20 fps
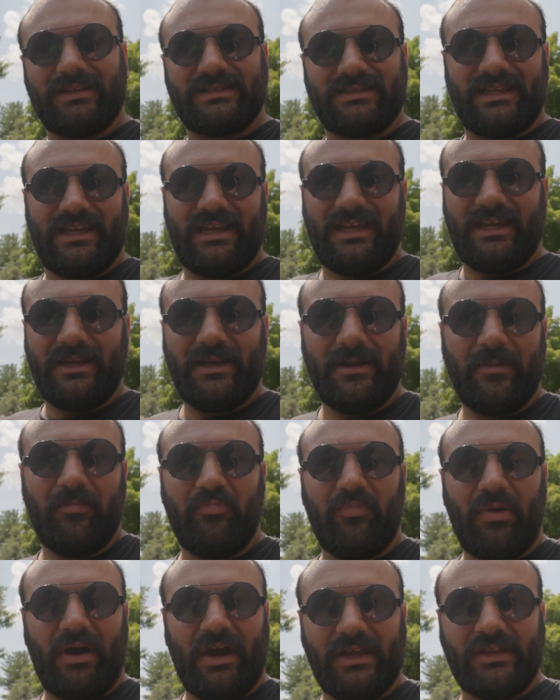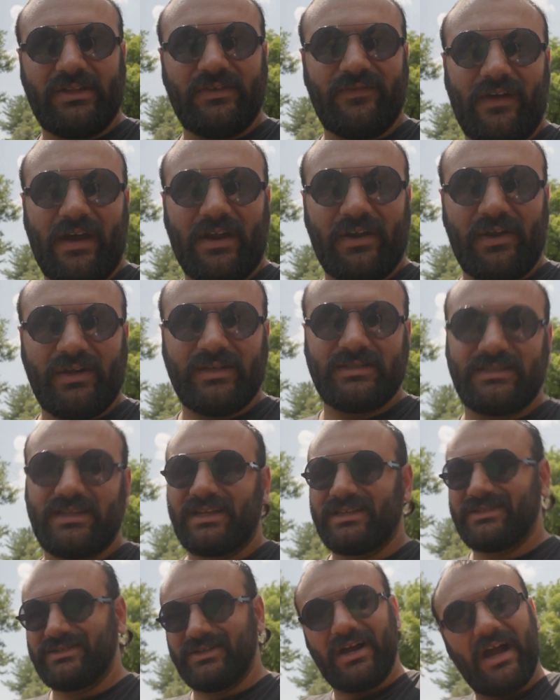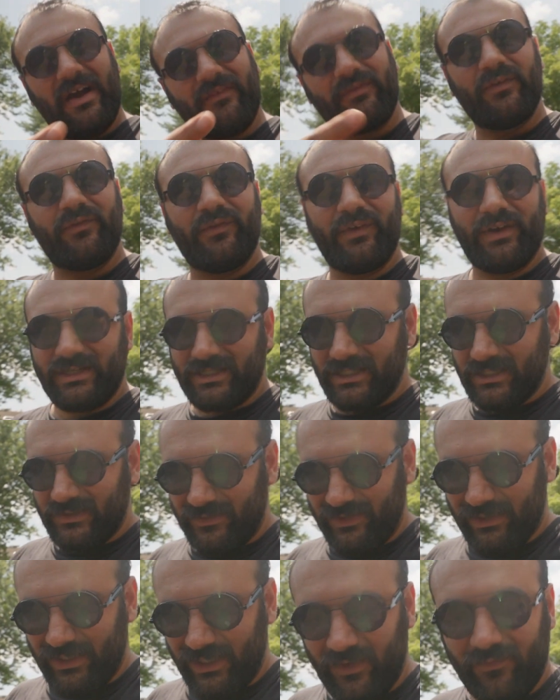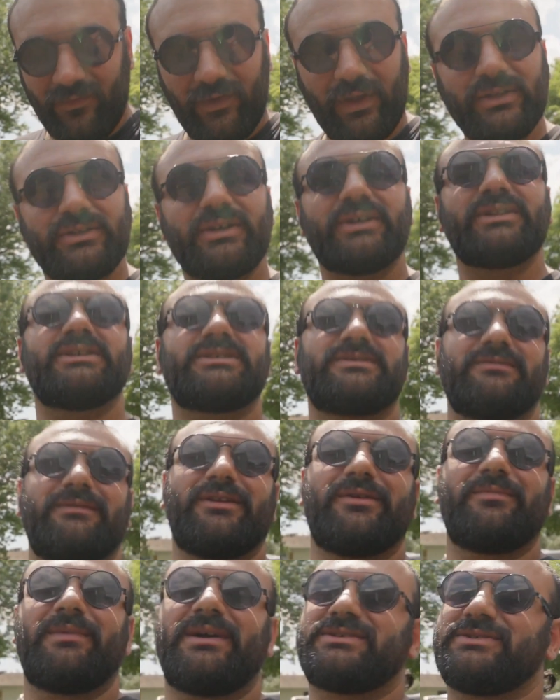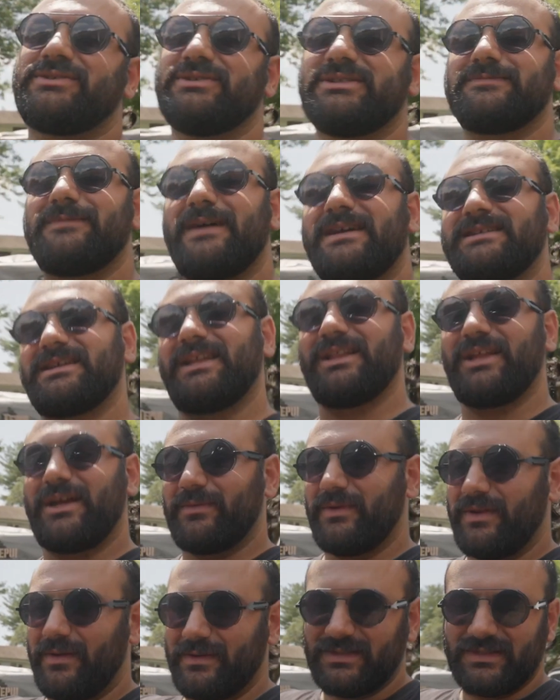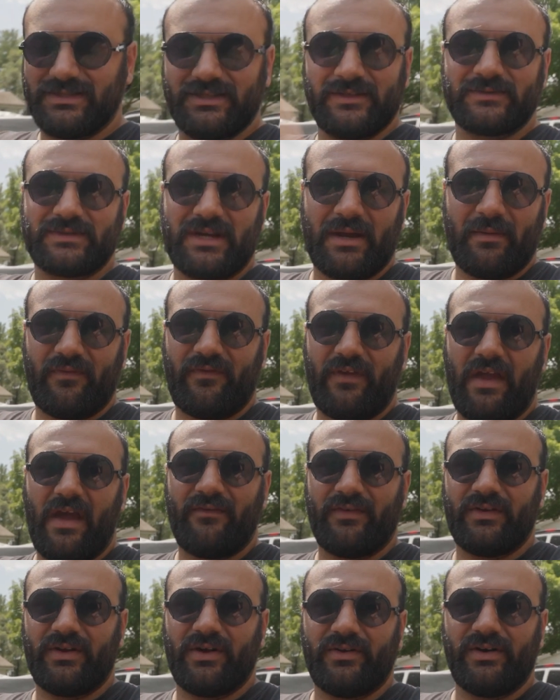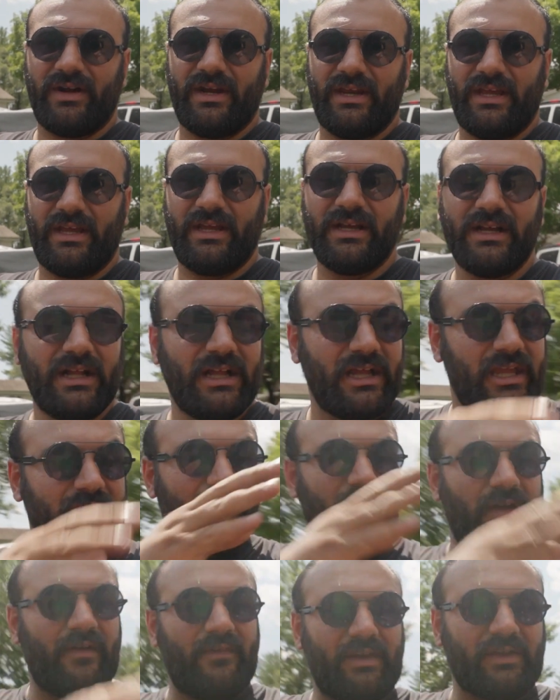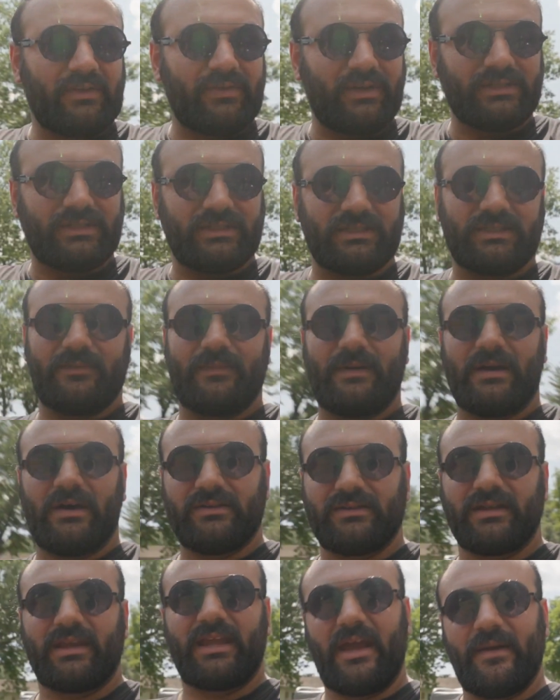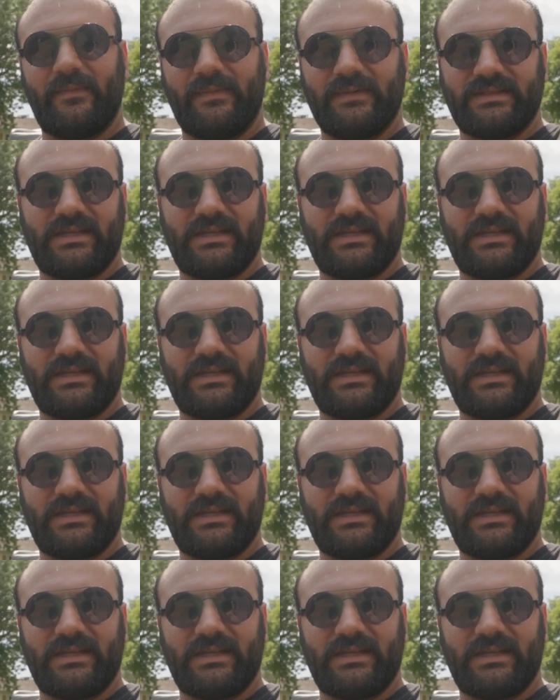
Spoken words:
say bye to Father in a second, so I have to finish this video. If you enjoyed this video, make sure to smash that like button, also subscribe if you haven't already. If you have any questions about the camping